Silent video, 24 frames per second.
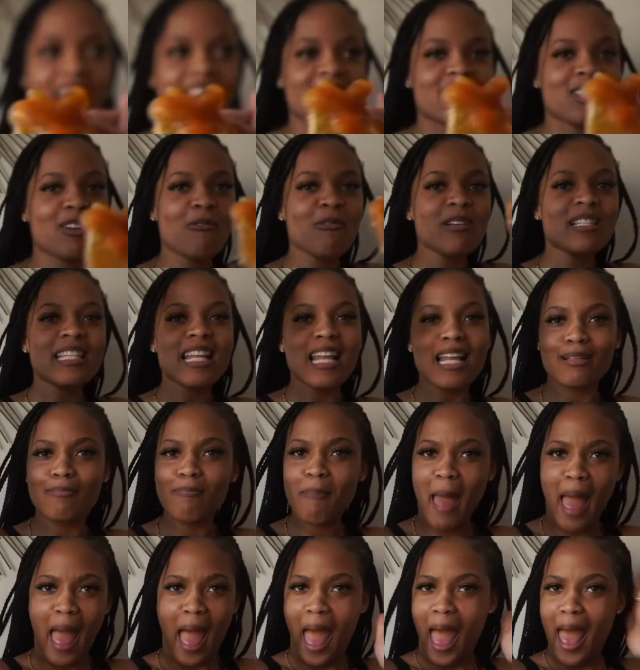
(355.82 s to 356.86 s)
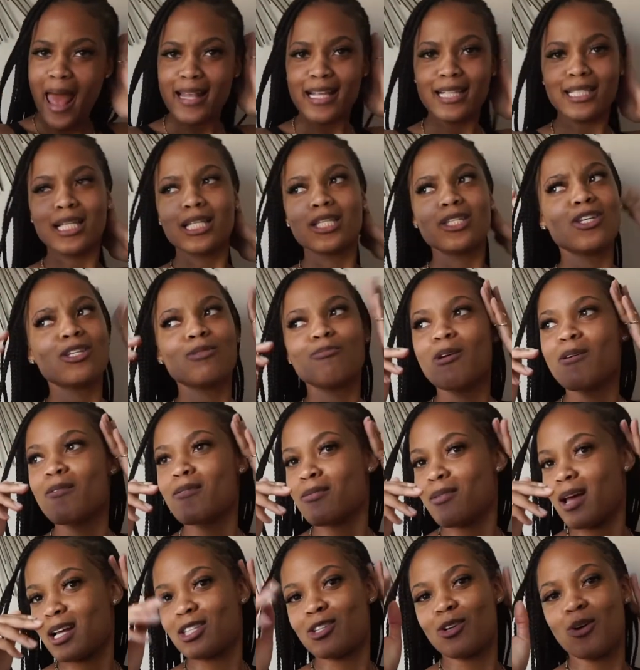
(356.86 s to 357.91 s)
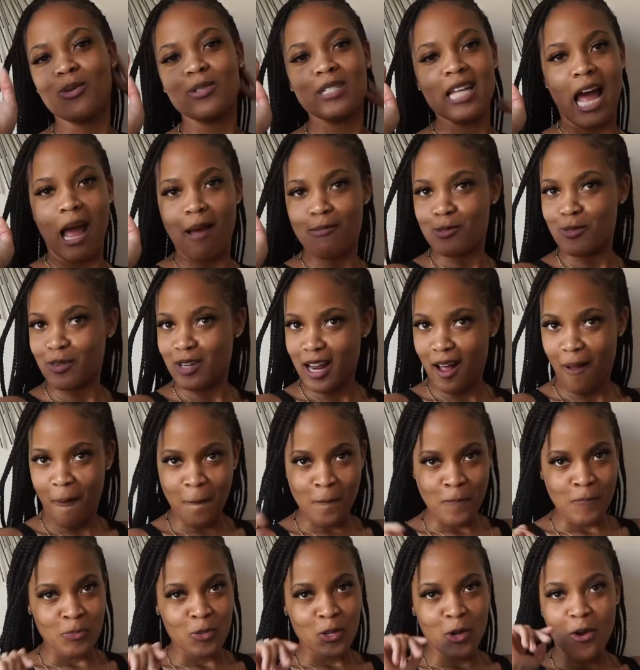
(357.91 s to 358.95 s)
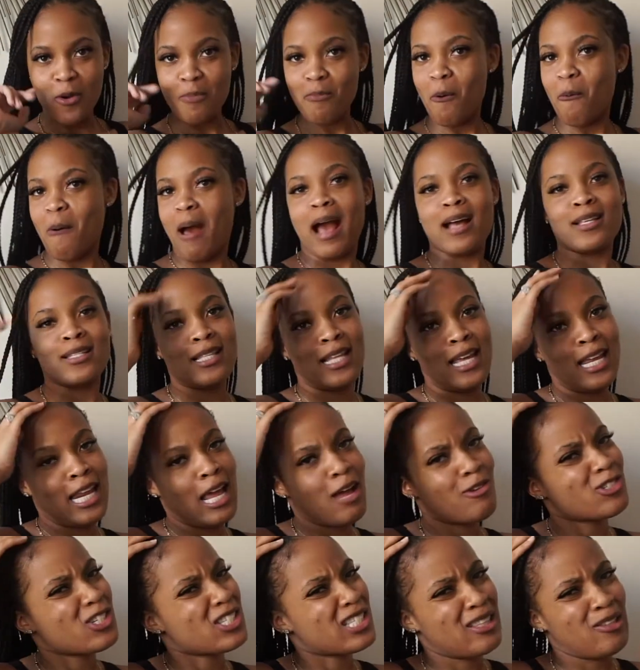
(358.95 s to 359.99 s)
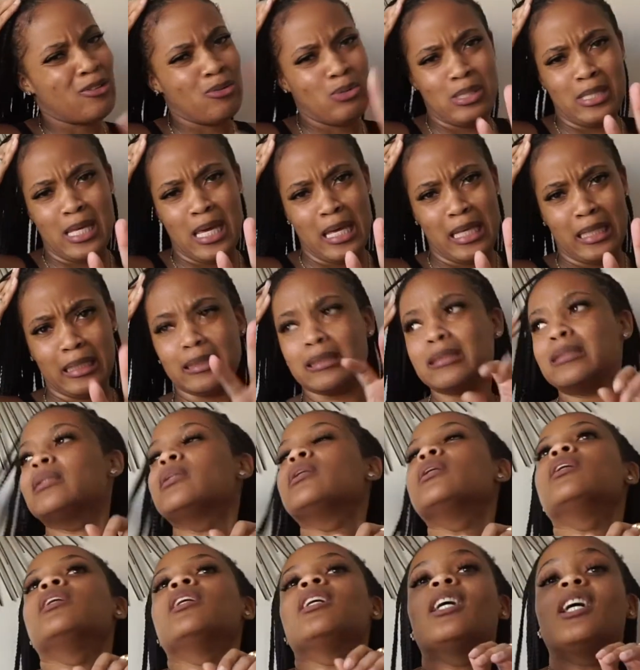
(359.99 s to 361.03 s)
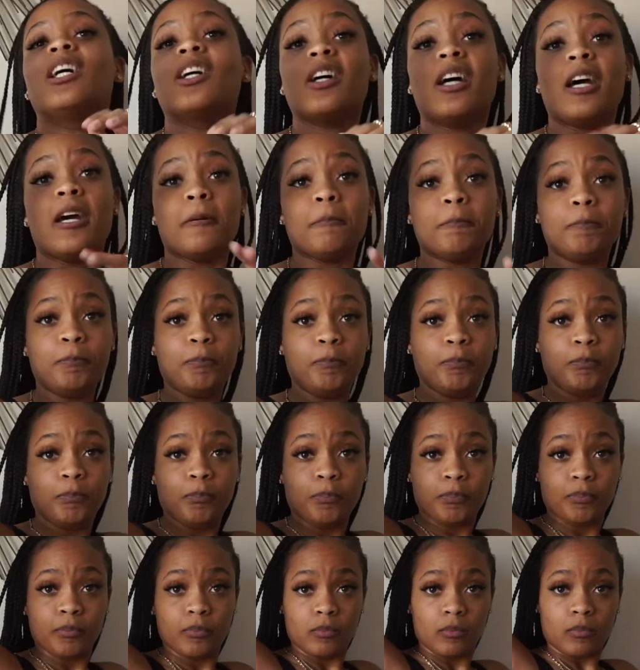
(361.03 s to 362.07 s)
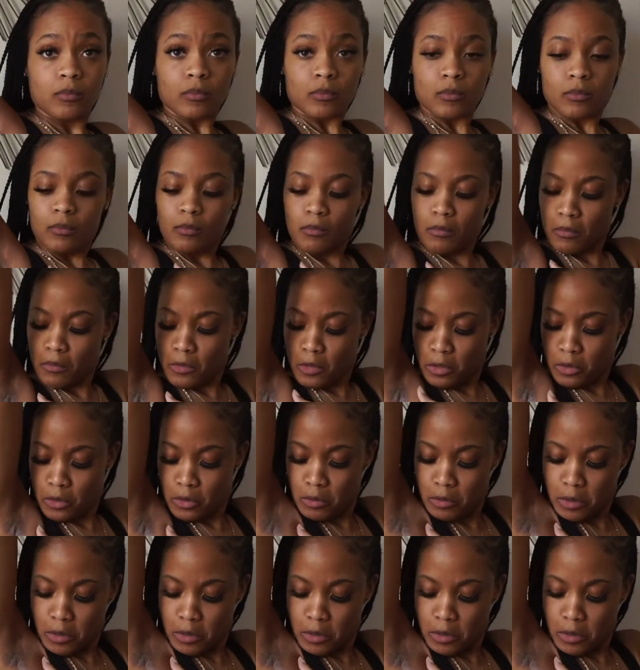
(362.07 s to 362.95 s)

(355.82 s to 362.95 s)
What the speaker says: So it wasn't that bad. This is just bringing me back to old times when I go to my wax lady. I'm just supposed to, yeah. Okay. Let's do it